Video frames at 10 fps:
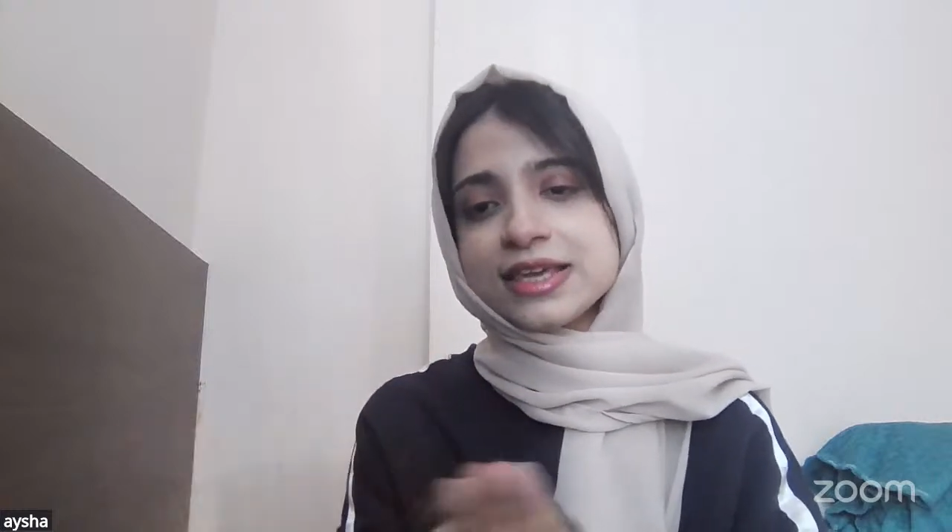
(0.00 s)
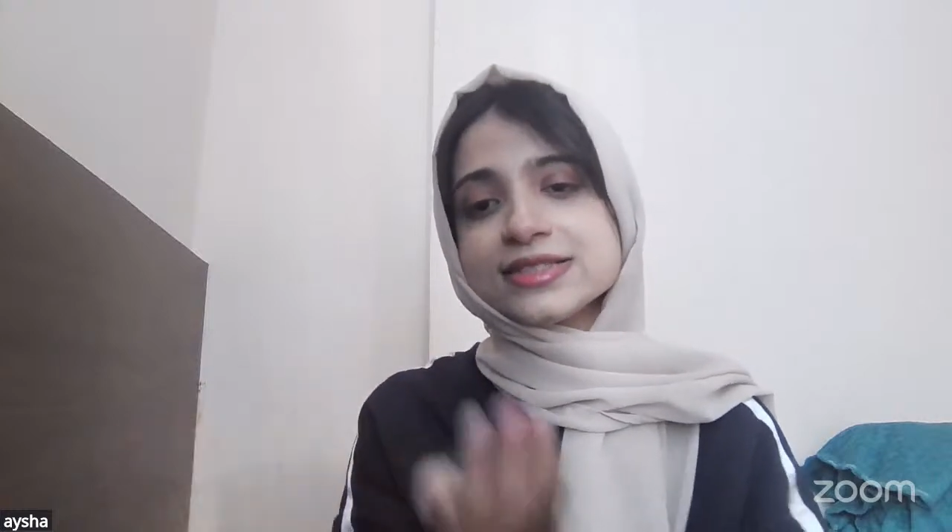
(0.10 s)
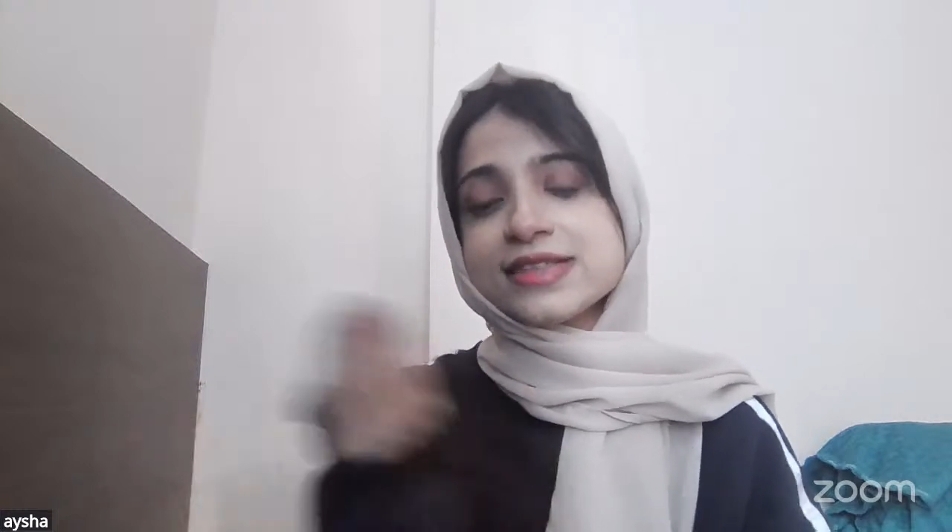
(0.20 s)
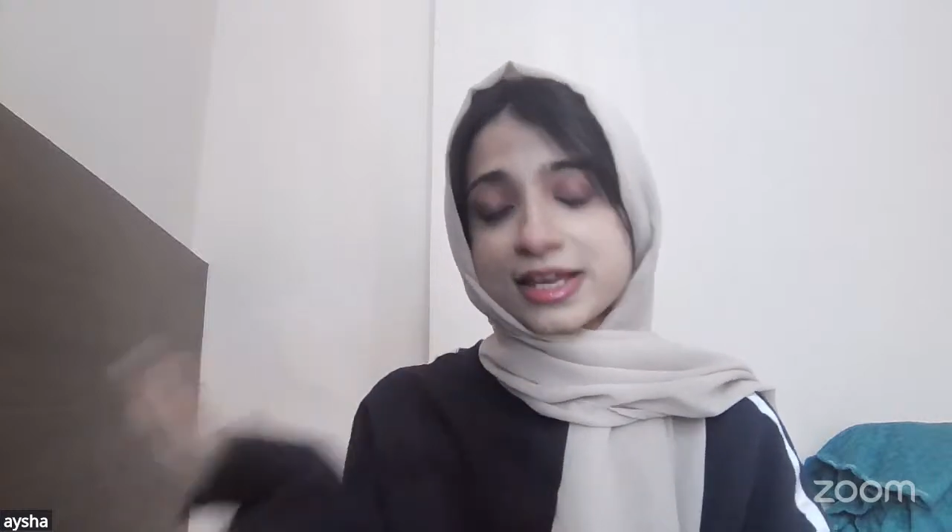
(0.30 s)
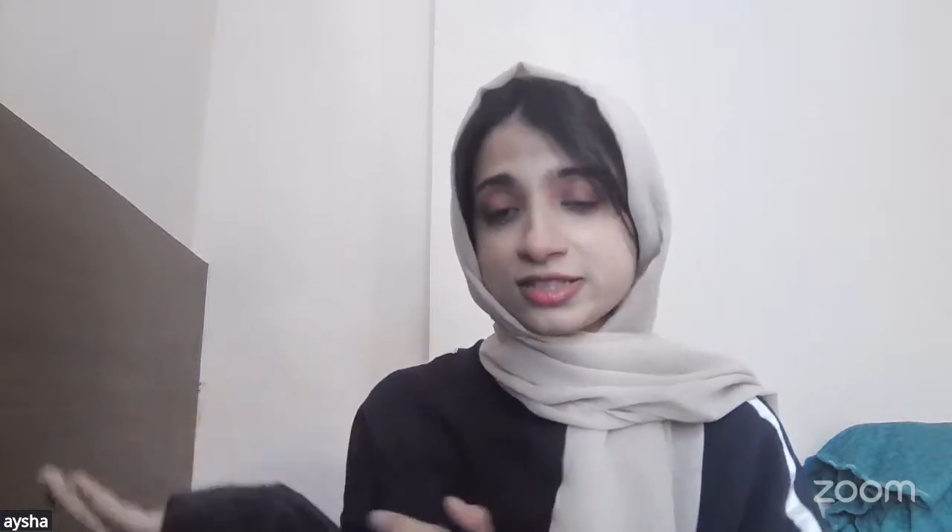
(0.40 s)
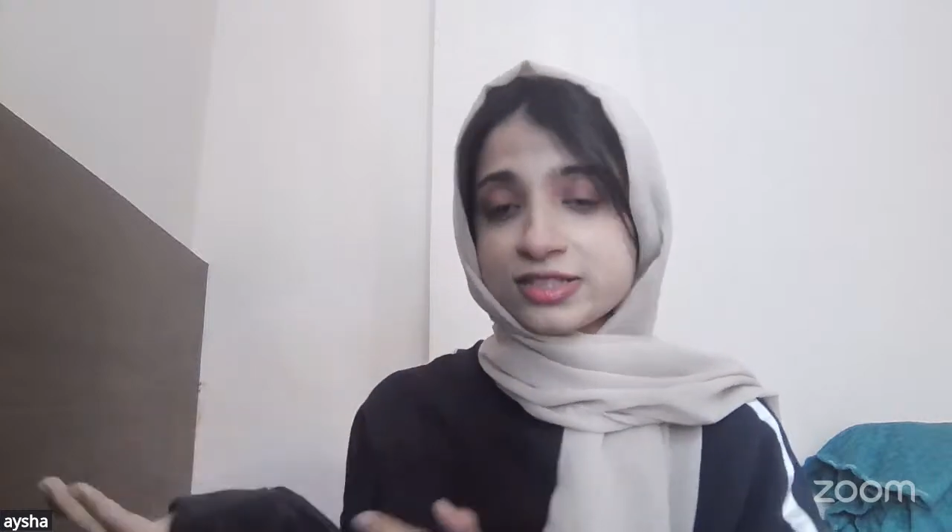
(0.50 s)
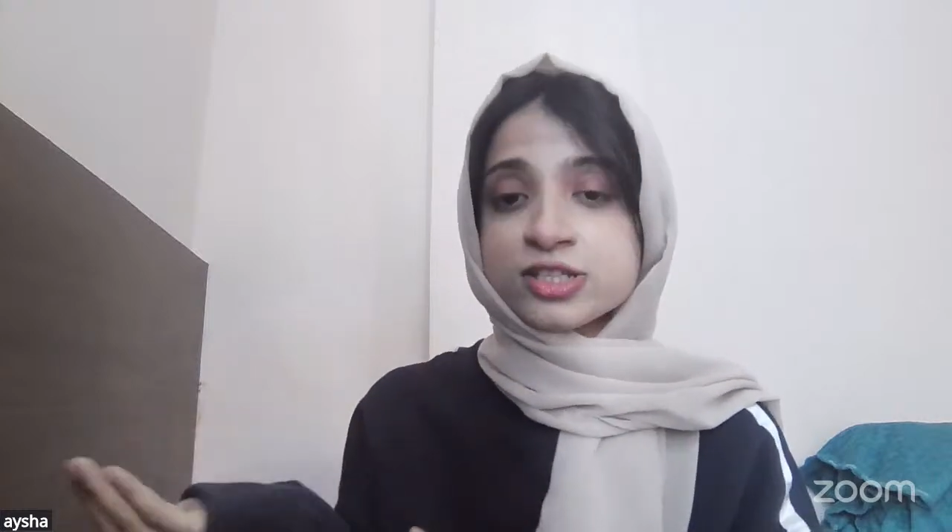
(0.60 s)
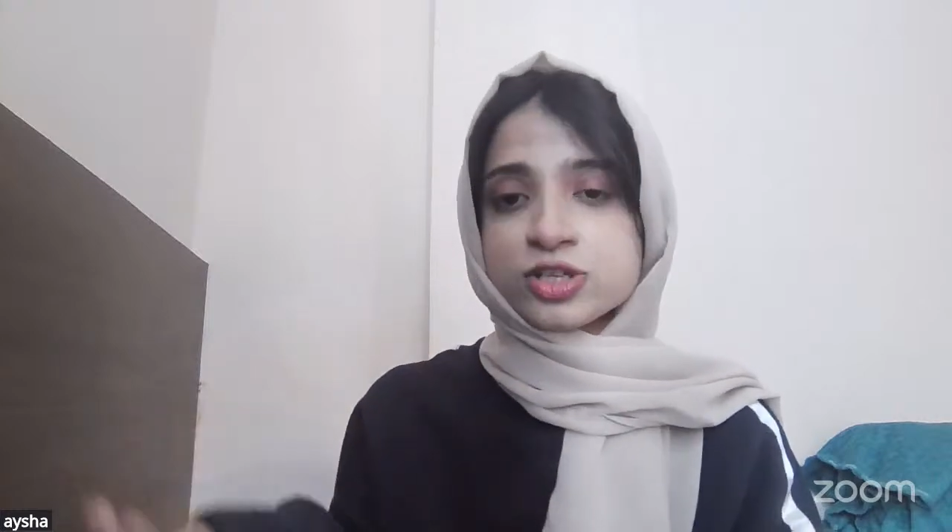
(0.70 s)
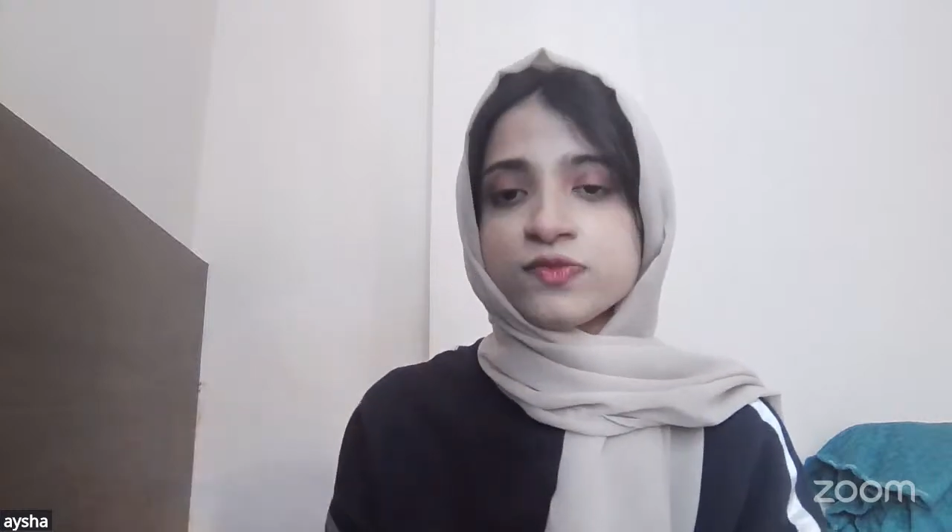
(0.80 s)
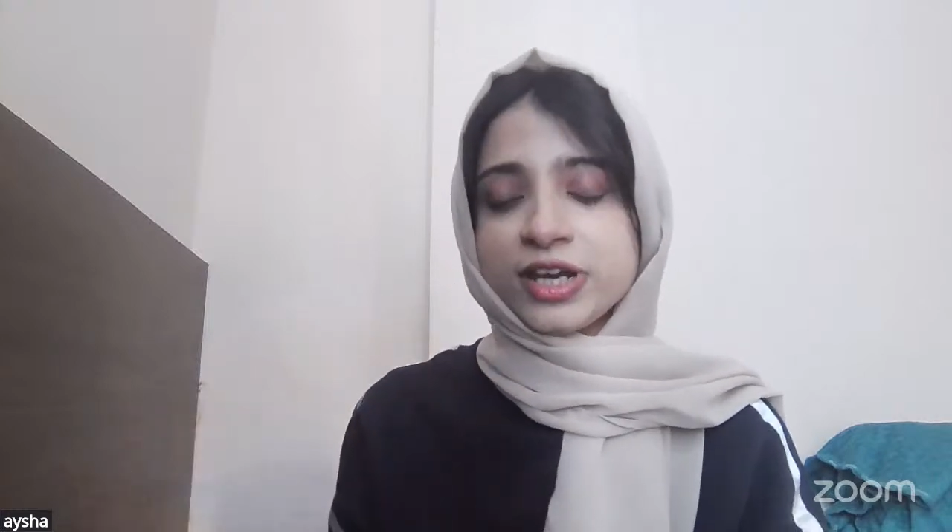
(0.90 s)
is the
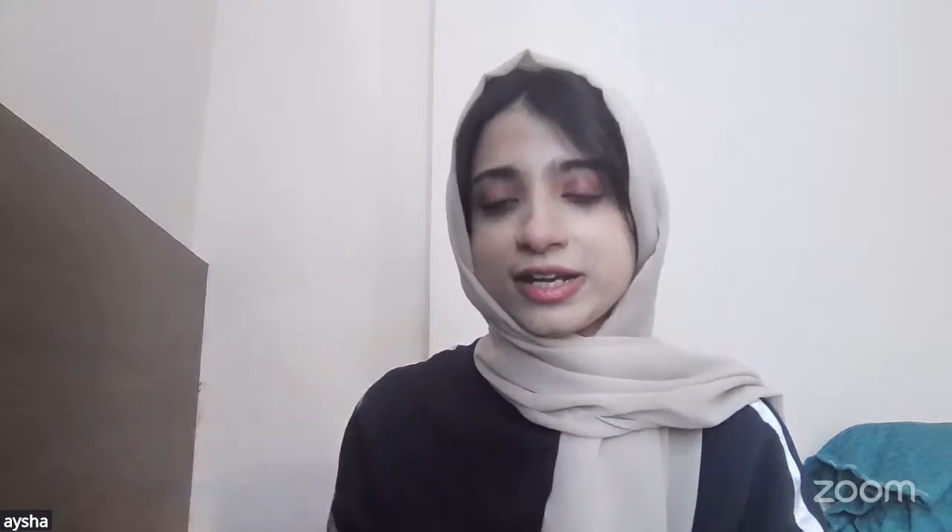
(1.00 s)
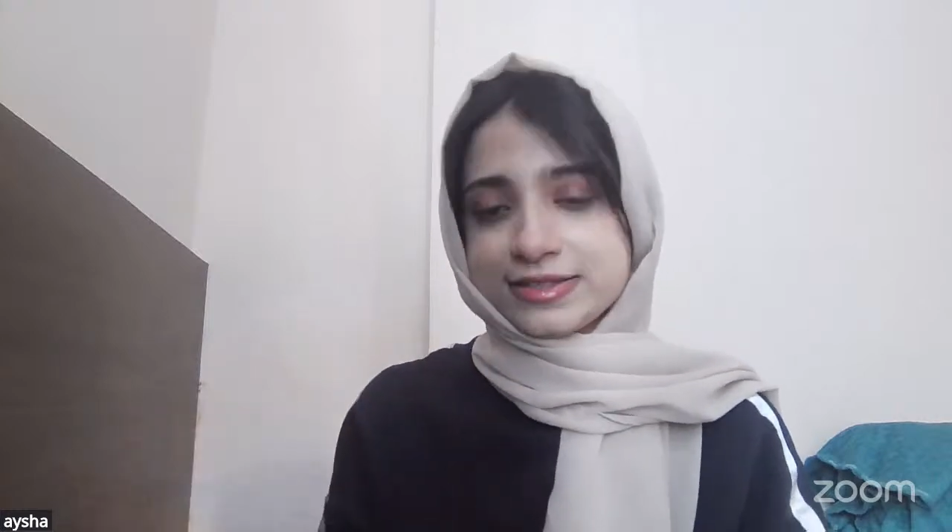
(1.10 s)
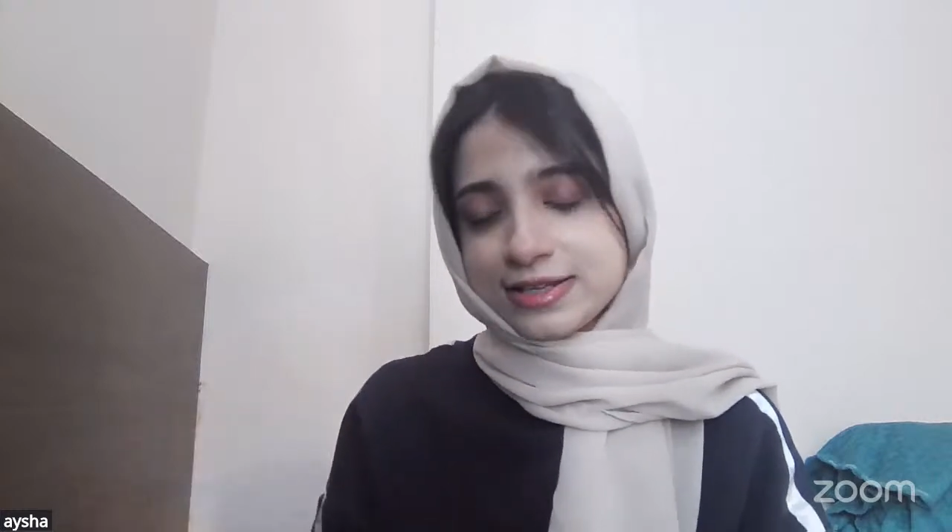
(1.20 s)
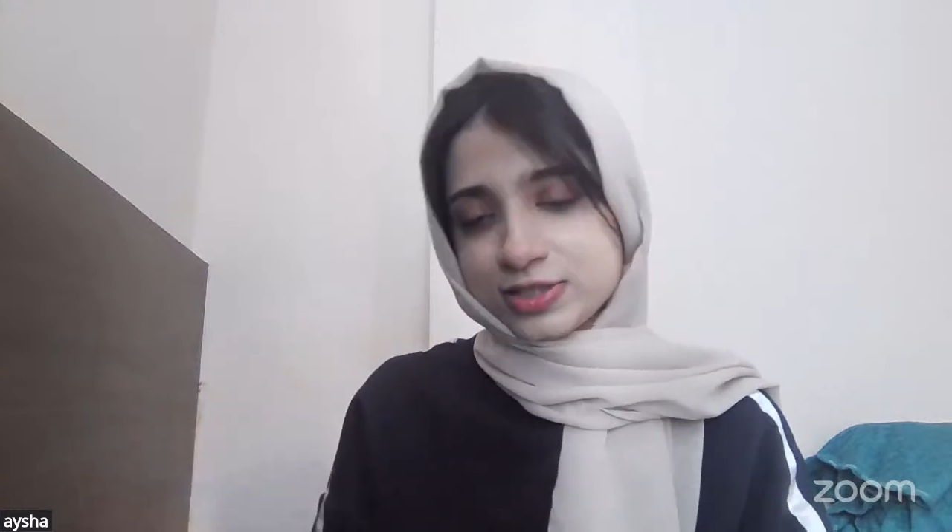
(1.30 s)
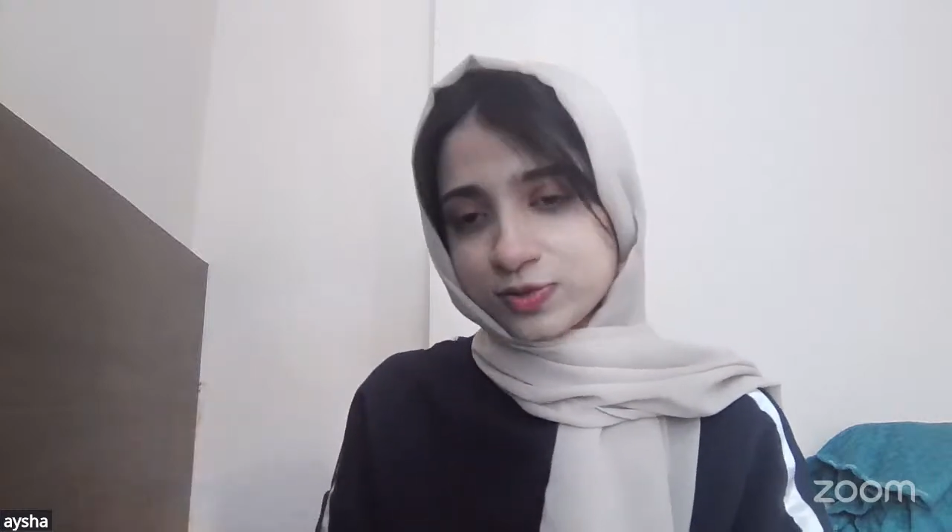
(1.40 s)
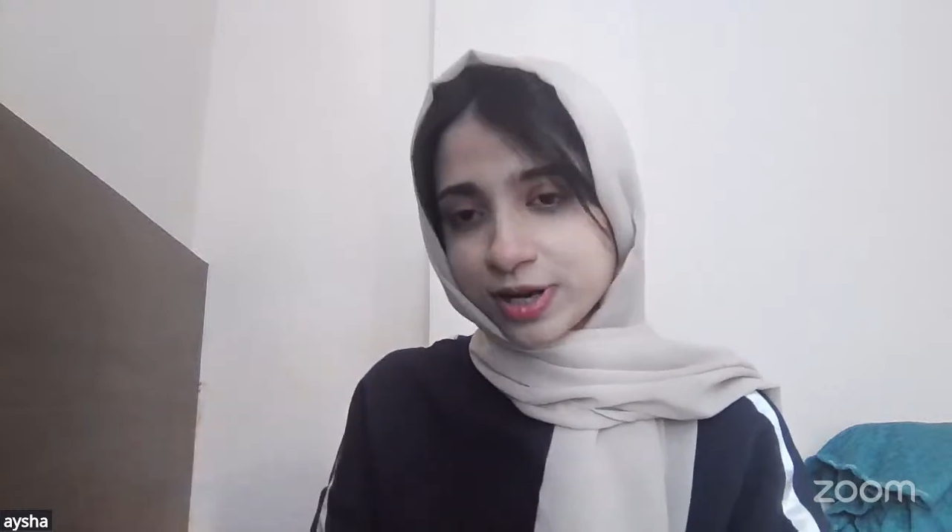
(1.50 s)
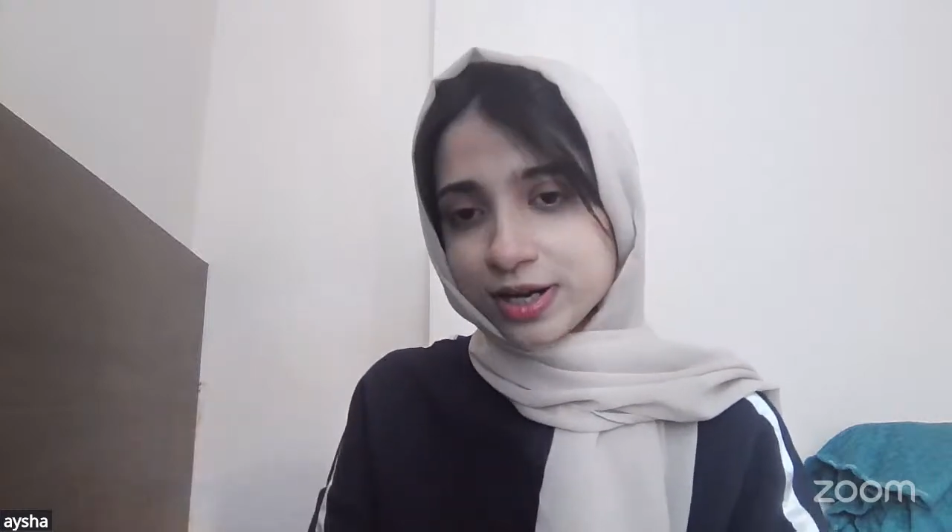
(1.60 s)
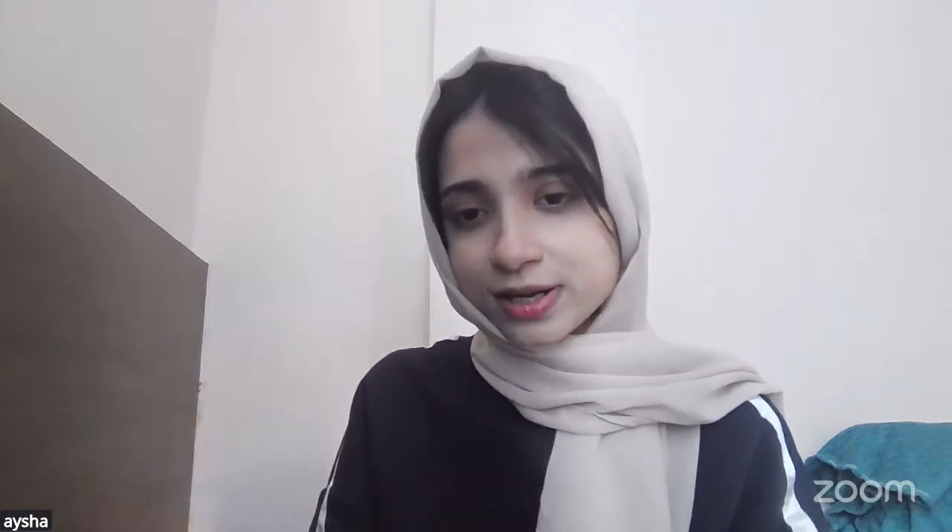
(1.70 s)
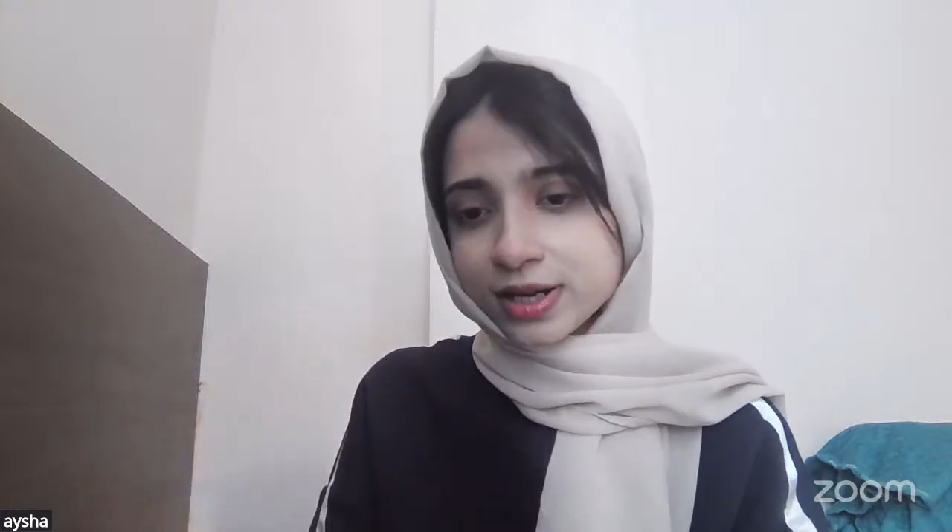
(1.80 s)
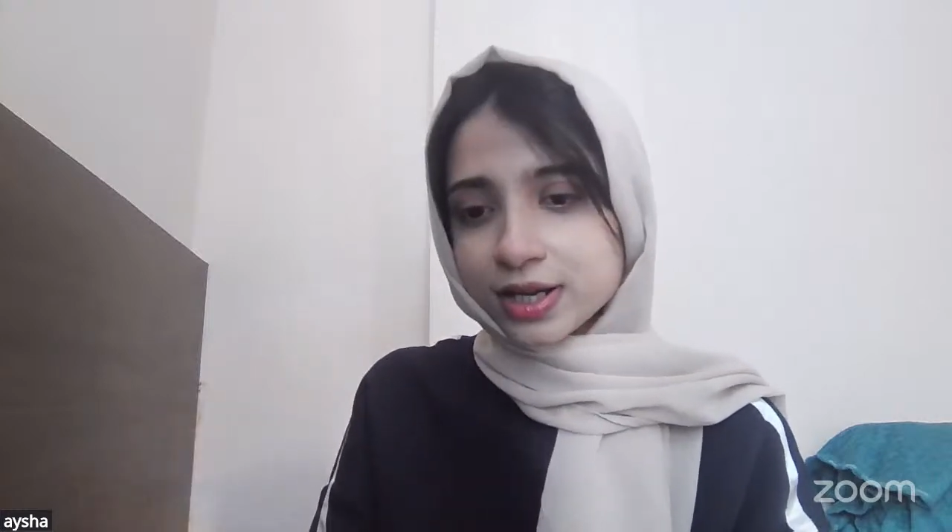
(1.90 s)
extension of data science, right?